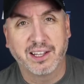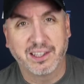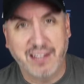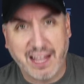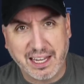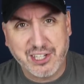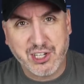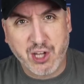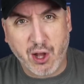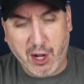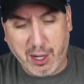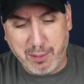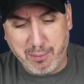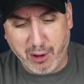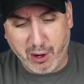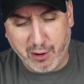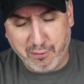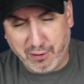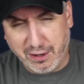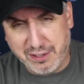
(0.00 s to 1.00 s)
Let's talk
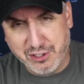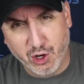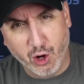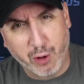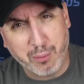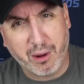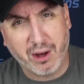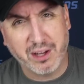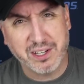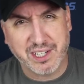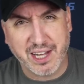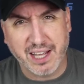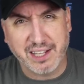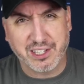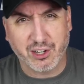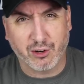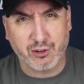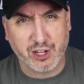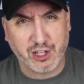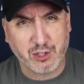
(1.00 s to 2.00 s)
about our friends at Omaha
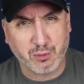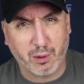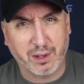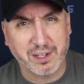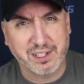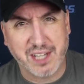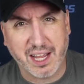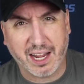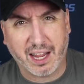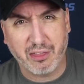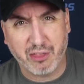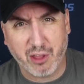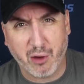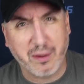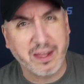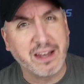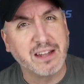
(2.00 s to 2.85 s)
Steaks here in just 1 second, though.